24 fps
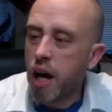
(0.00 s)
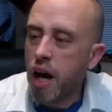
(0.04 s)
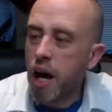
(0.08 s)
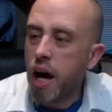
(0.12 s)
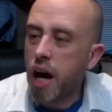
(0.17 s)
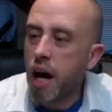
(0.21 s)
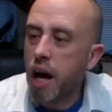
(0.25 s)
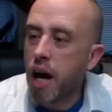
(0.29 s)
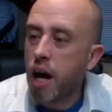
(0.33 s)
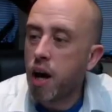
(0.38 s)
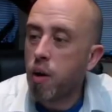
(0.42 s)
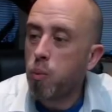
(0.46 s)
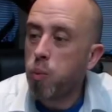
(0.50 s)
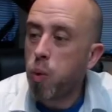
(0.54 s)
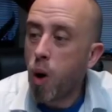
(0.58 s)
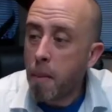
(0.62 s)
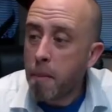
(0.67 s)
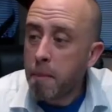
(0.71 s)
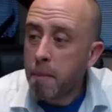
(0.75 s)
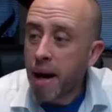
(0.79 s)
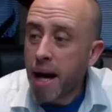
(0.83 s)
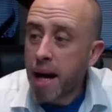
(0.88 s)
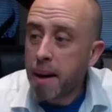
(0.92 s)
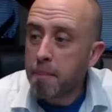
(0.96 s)

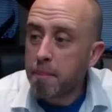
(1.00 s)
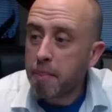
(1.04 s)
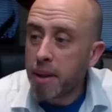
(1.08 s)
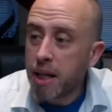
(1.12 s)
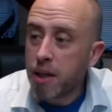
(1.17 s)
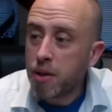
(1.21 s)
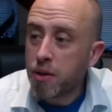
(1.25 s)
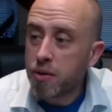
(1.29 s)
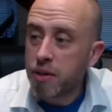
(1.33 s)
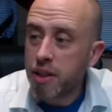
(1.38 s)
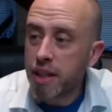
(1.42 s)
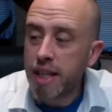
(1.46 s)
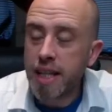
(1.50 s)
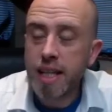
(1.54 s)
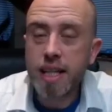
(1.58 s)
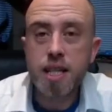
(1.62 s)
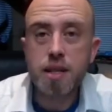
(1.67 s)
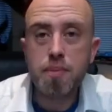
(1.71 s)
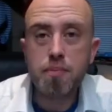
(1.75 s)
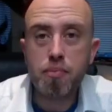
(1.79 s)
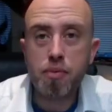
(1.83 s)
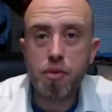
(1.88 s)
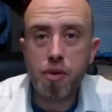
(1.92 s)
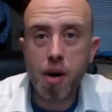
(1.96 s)
Wombat build
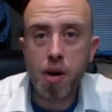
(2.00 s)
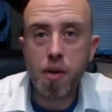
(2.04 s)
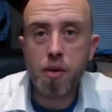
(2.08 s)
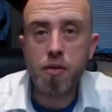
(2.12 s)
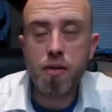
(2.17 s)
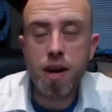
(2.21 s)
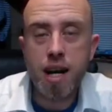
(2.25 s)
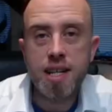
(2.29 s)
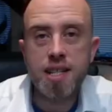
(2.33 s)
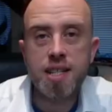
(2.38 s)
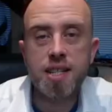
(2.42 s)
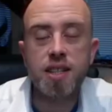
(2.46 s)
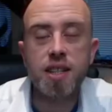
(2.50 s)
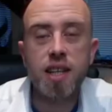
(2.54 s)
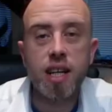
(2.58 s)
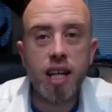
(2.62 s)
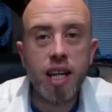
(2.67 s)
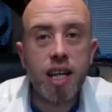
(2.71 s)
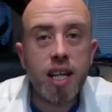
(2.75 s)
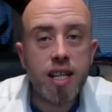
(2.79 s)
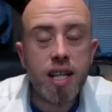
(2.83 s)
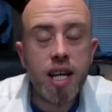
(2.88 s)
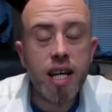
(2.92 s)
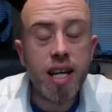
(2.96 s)
is progressing.
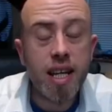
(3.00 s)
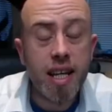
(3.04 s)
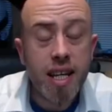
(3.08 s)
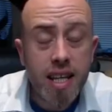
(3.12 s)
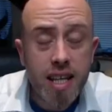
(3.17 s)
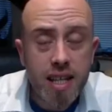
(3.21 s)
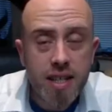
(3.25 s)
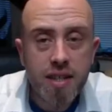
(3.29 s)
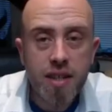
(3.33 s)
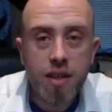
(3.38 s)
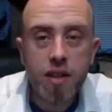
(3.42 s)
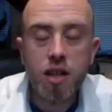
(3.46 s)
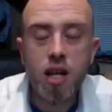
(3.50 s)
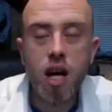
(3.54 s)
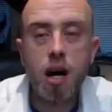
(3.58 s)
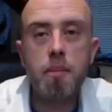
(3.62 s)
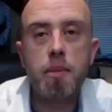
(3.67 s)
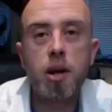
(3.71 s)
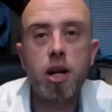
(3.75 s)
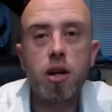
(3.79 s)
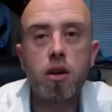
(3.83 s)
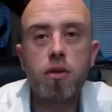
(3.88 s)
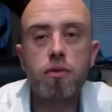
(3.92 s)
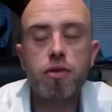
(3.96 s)
It is
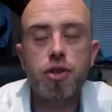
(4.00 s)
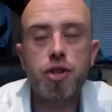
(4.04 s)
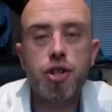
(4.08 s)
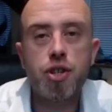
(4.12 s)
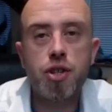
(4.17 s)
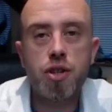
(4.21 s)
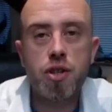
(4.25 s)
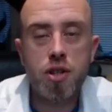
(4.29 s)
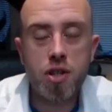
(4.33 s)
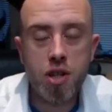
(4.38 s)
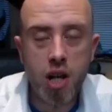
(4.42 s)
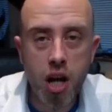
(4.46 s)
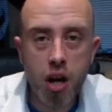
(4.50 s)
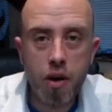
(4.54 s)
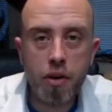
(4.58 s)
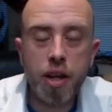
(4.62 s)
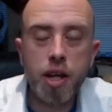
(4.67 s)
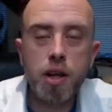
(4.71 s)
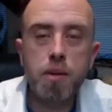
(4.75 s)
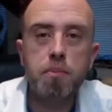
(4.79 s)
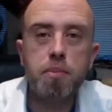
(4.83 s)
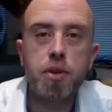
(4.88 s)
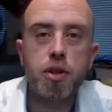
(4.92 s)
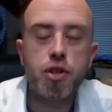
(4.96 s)
coming along
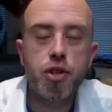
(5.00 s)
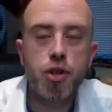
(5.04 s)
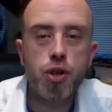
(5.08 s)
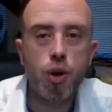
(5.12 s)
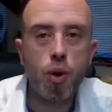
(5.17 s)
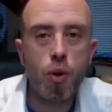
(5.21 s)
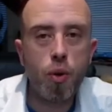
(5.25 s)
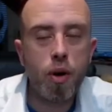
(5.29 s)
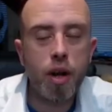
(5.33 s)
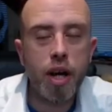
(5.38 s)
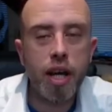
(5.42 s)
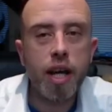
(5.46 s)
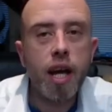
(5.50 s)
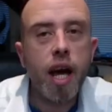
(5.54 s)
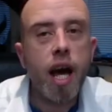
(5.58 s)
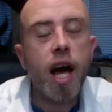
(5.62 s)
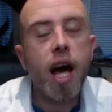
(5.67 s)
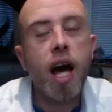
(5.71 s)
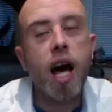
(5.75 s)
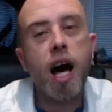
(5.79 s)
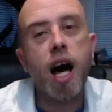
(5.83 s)
slowly but surely.